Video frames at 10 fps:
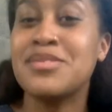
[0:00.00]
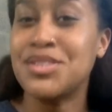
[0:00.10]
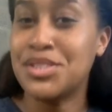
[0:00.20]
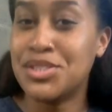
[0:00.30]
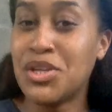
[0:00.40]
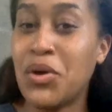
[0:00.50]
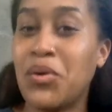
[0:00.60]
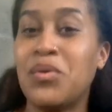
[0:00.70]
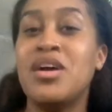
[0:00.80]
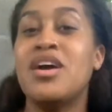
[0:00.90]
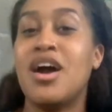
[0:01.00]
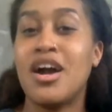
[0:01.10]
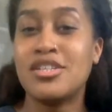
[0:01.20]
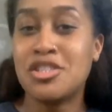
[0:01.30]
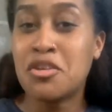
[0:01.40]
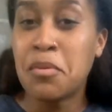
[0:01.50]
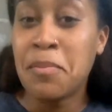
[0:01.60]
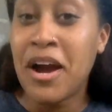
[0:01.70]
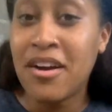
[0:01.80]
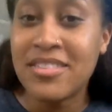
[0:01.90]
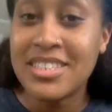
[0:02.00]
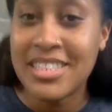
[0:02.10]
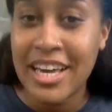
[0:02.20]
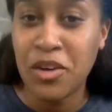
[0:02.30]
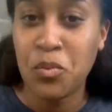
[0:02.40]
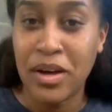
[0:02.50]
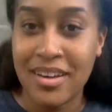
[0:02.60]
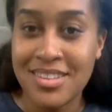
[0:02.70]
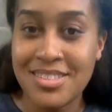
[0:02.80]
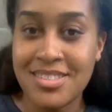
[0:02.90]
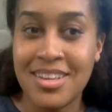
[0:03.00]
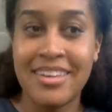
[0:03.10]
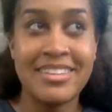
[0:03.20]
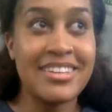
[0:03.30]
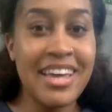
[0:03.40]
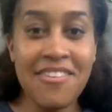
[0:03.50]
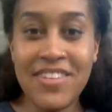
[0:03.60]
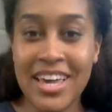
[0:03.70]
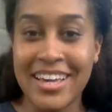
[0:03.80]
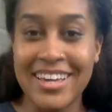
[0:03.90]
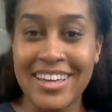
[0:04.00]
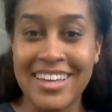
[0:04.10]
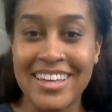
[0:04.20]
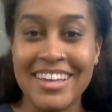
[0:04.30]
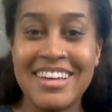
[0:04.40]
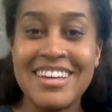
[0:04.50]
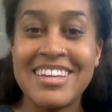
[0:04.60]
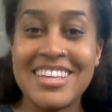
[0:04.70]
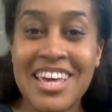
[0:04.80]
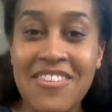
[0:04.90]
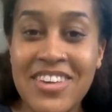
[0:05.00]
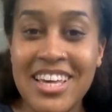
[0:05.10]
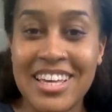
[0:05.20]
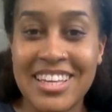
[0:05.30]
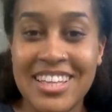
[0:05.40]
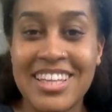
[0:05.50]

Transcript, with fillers: So our superpower of the day was giving. Giving